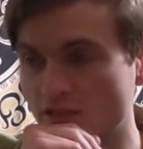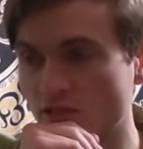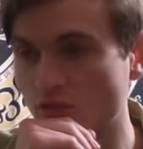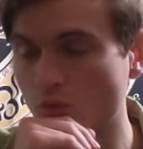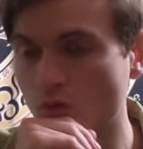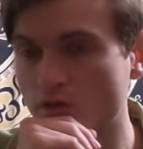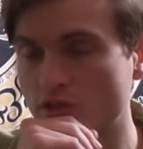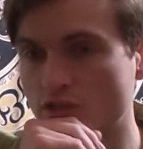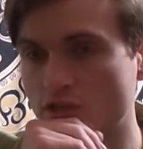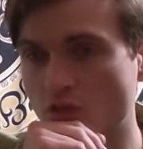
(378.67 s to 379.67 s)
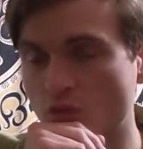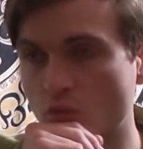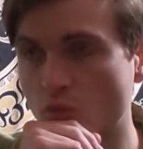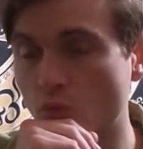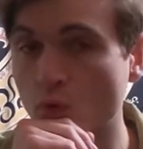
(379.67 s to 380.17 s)
that the words just don't
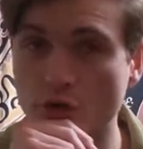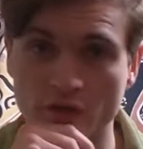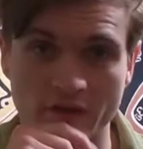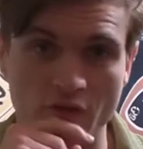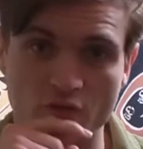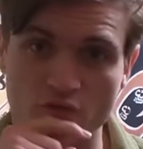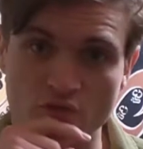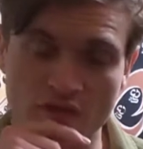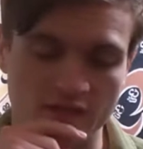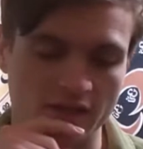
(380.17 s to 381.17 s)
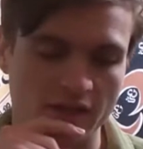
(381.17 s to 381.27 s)
work. They don't fit.